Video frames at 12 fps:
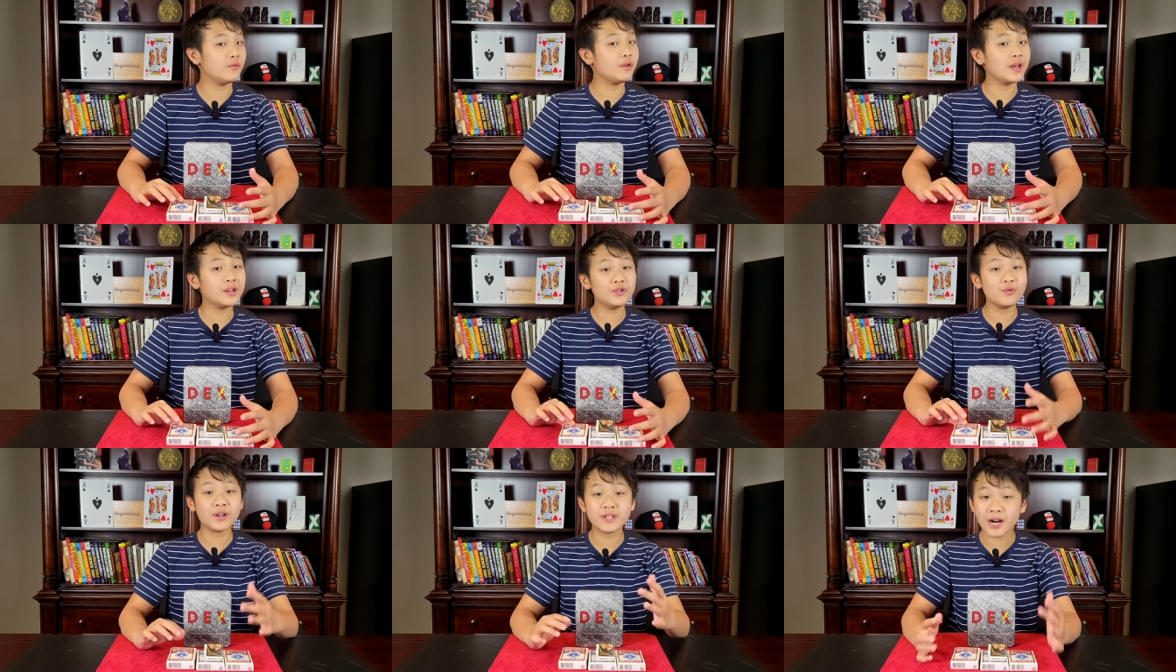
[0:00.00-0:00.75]
You can
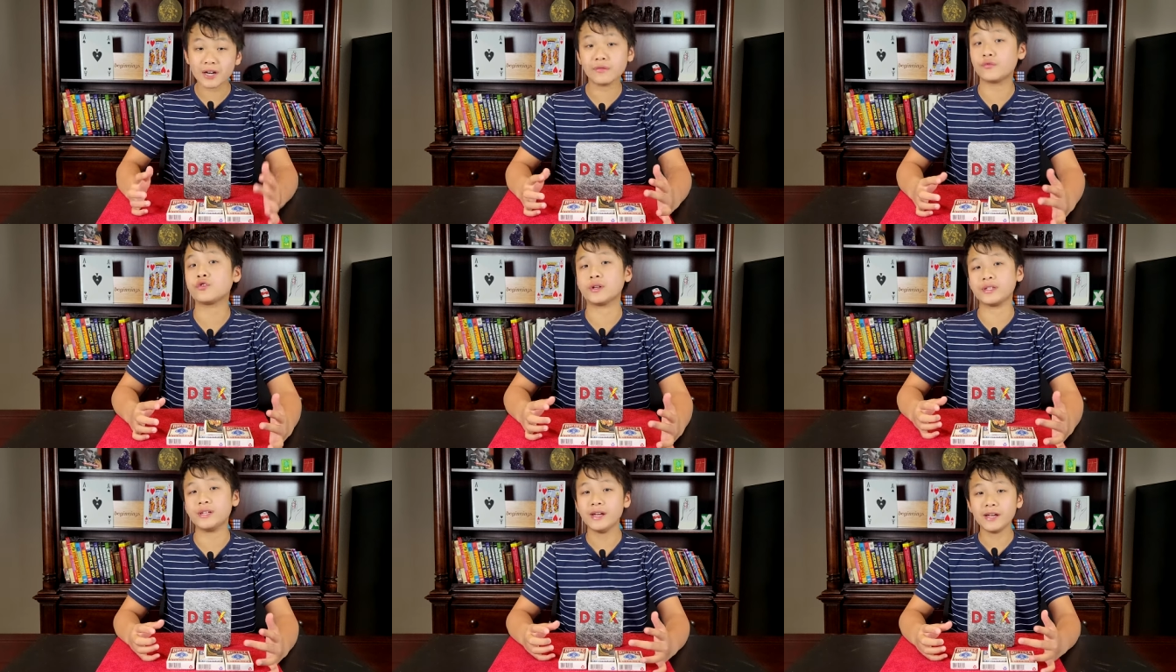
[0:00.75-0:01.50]
do a ton of
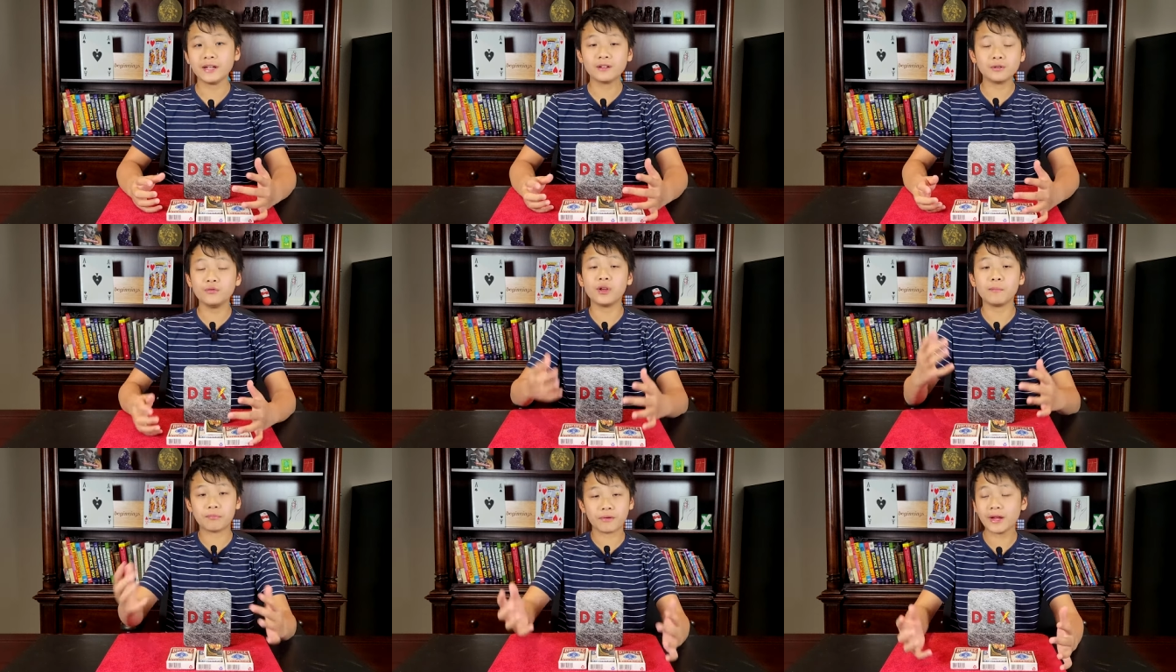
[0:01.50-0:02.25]
tricks,
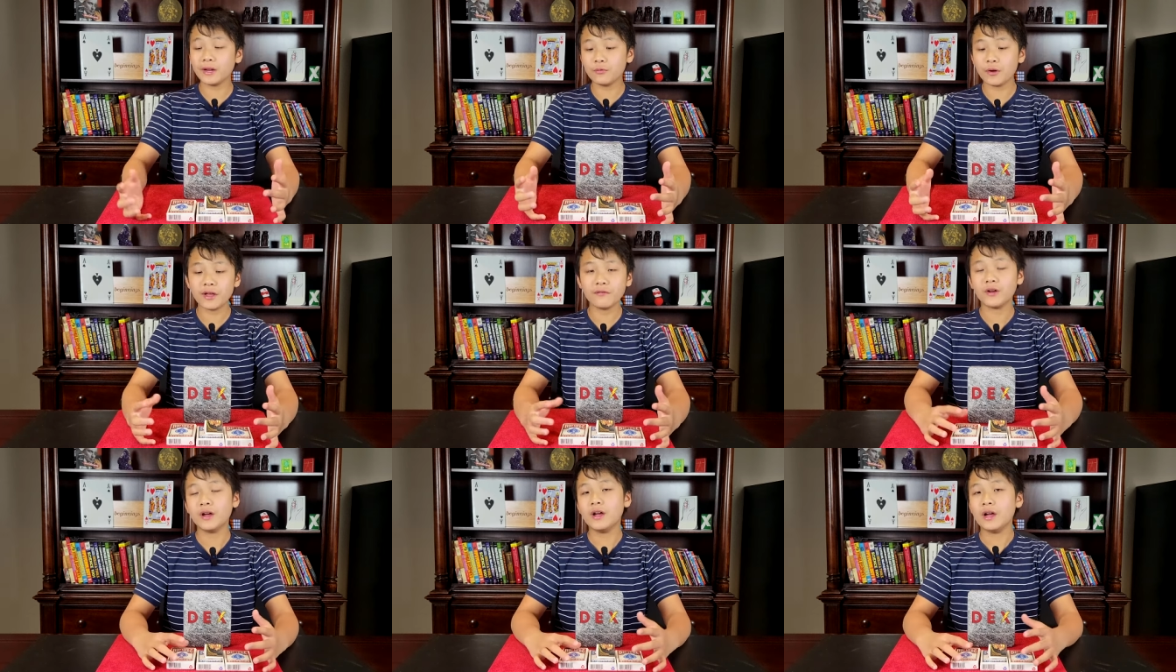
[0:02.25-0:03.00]
including
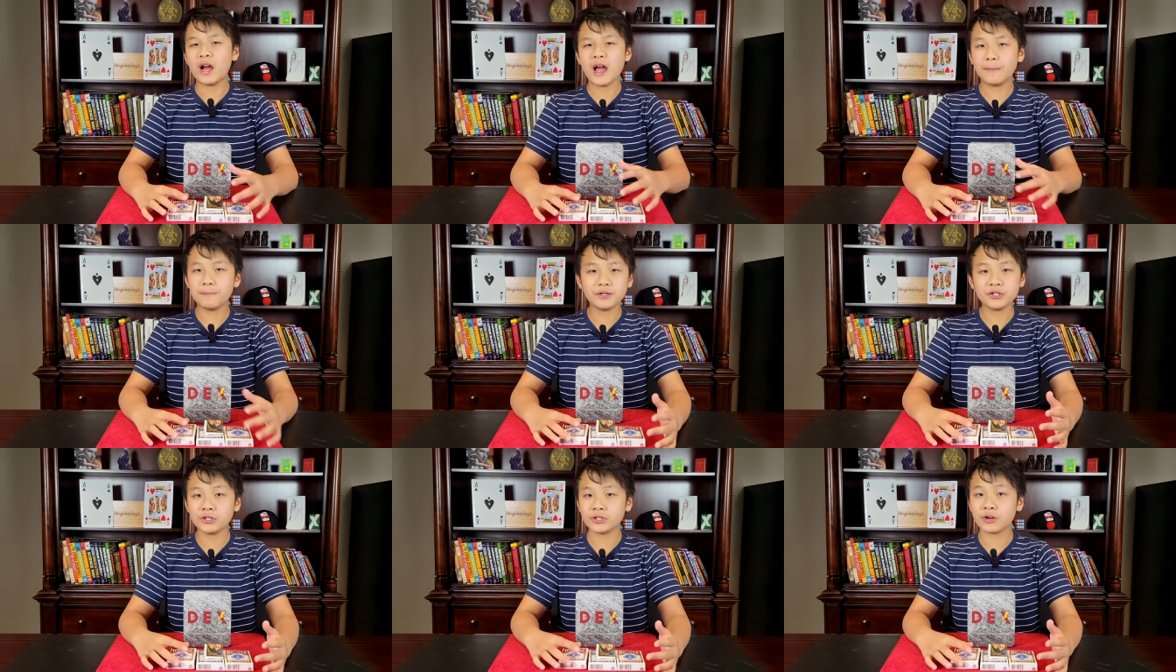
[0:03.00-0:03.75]
Brainwave,
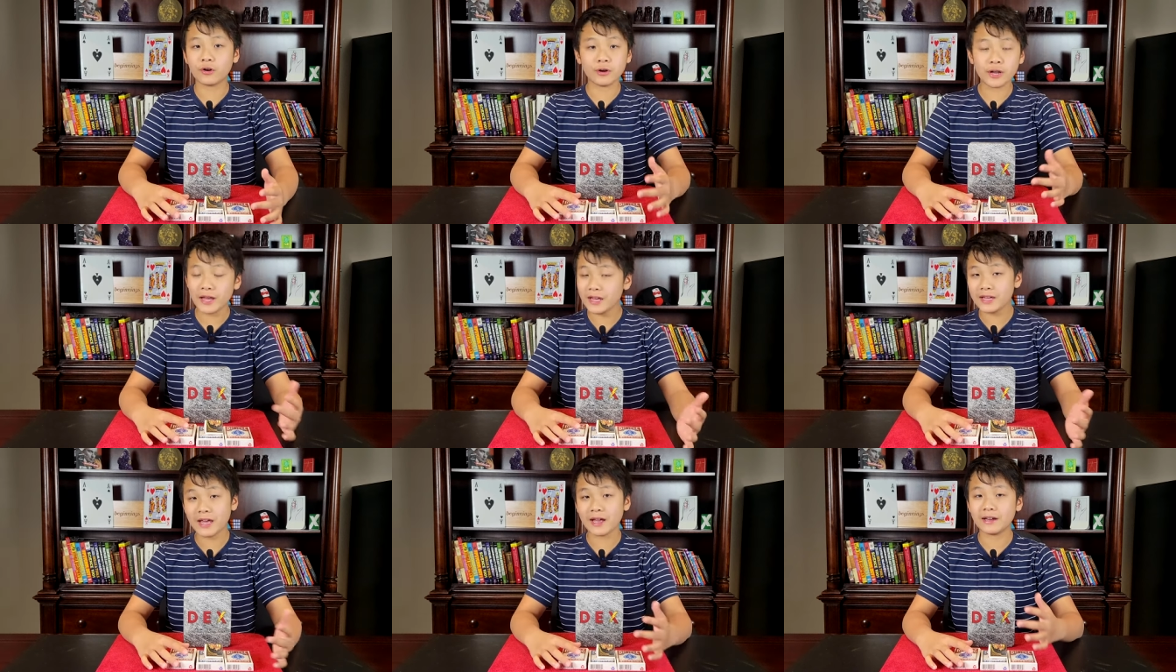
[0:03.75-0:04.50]
Ambitious Card,
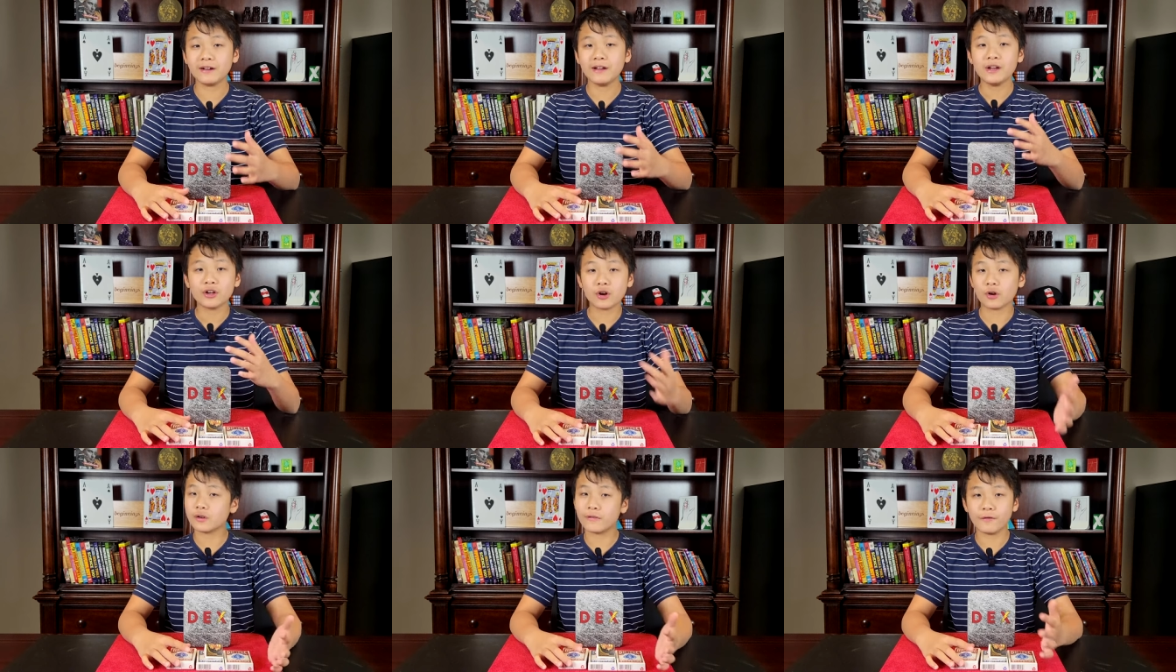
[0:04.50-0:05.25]
ACAAN,
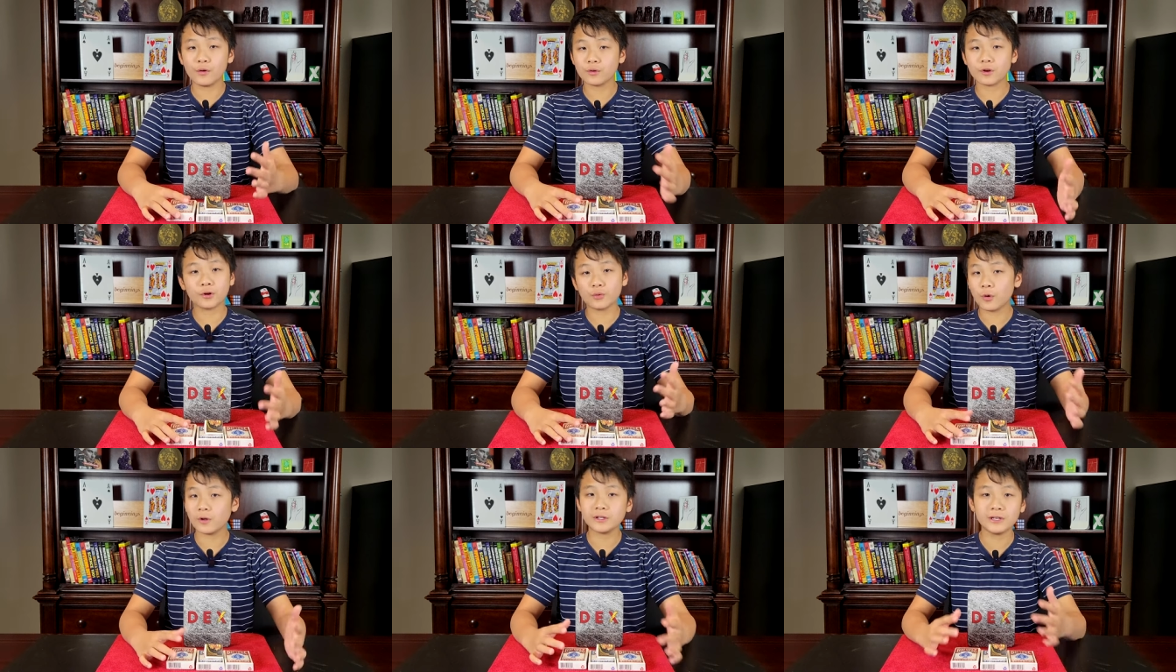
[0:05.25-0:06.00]
Card Phone,
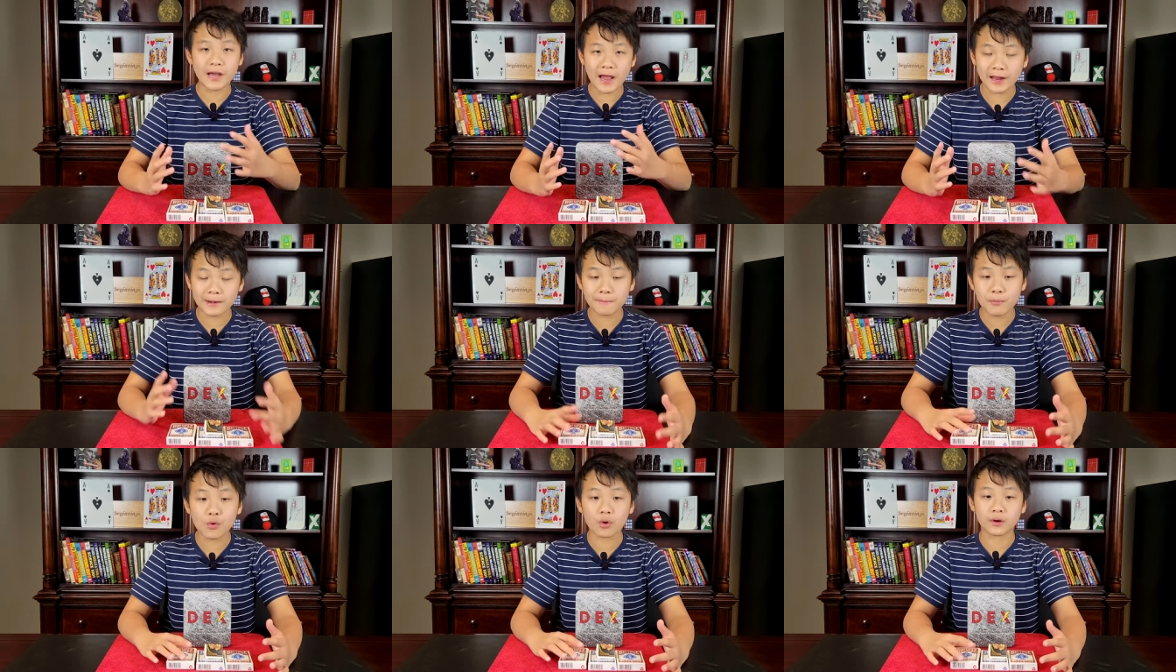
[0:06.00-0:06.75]
Card Wallet,
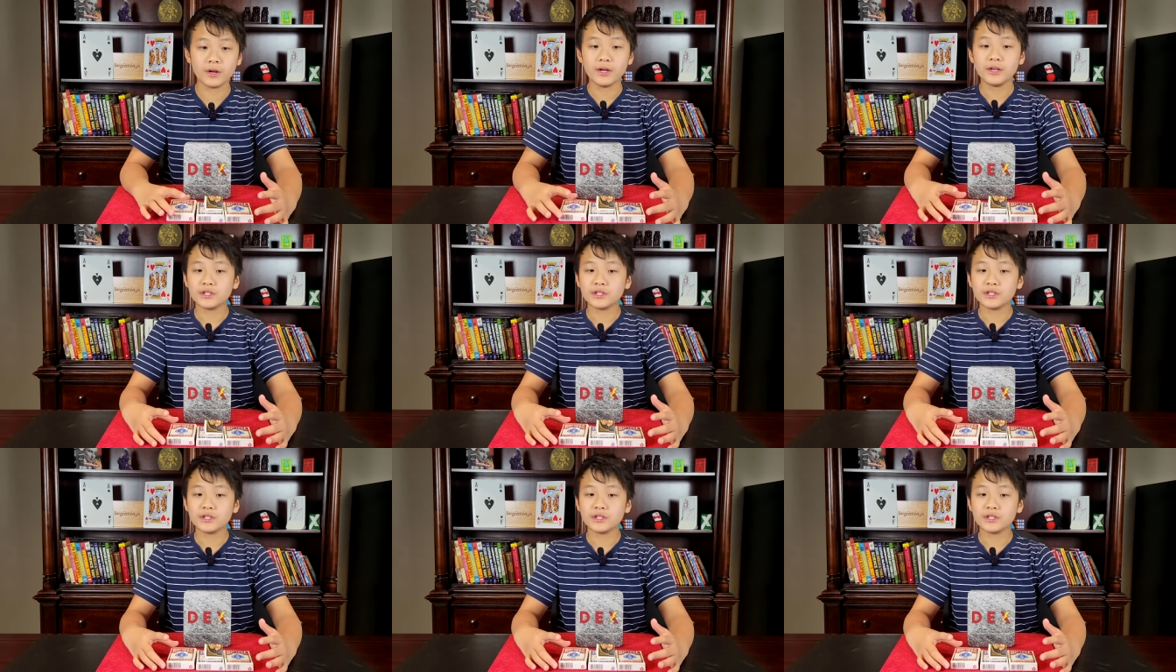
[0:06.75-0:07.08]
and more.